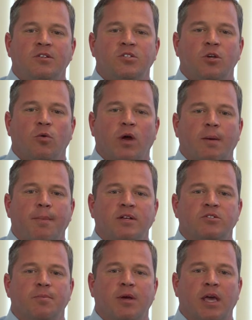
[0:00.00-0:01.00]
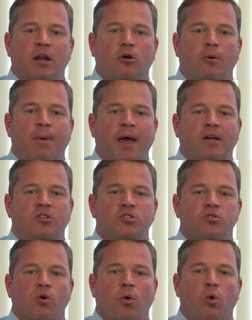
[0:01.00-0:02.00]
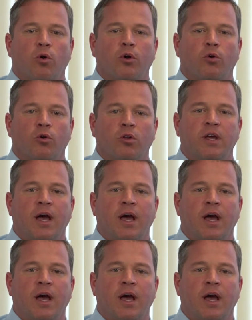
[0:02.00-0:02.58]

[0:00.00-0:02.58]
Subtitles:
Steel recommends that mechanical packages are awarded early